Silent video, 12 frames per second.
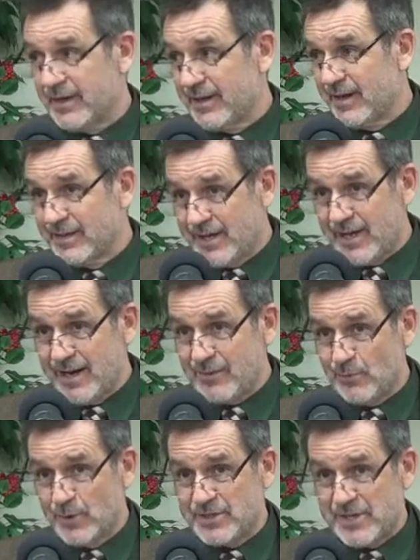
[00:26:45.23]
Again,
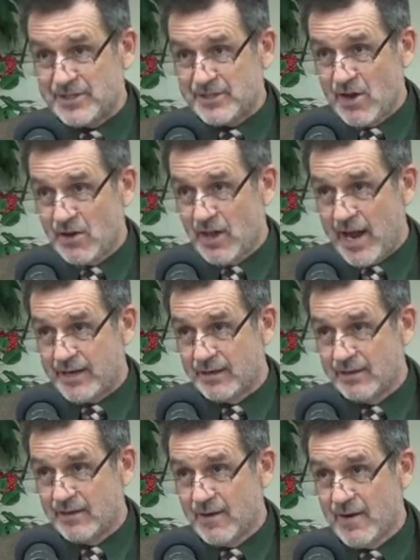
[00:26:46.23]
what does that sound like?
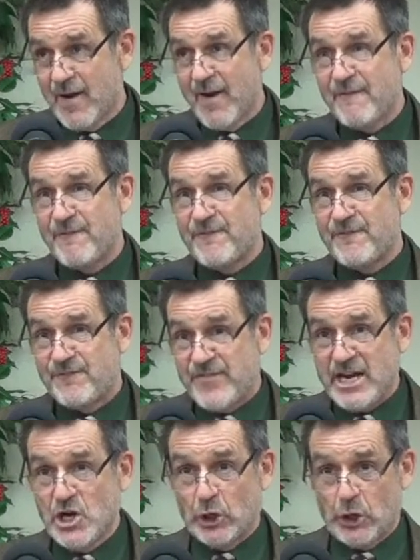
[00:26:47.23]

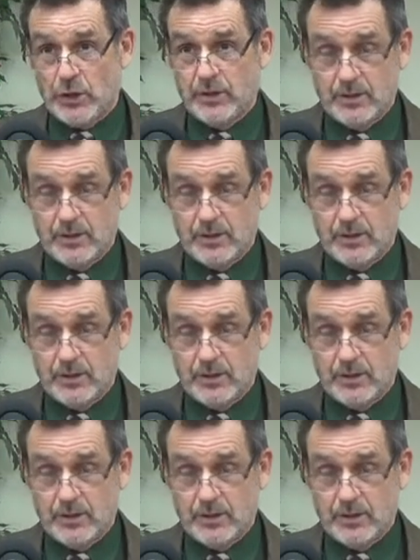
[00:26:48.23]
Fear.